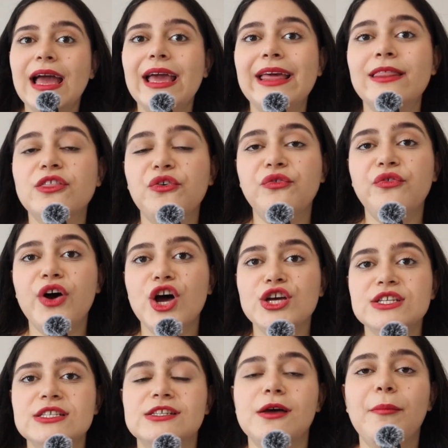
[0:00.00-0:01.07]
in the
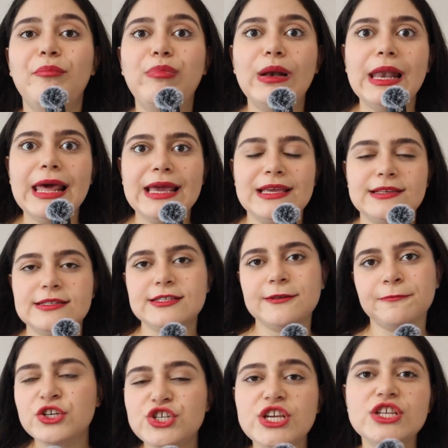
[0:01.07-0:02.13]
first
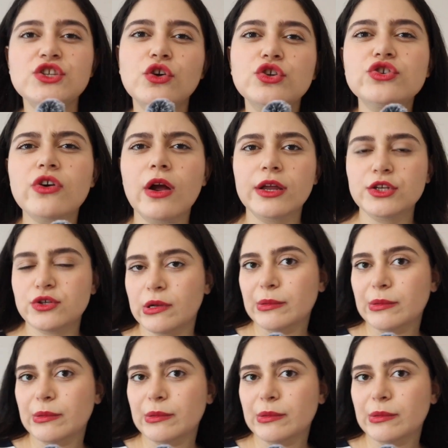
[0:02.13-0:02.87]
place. She's not trying to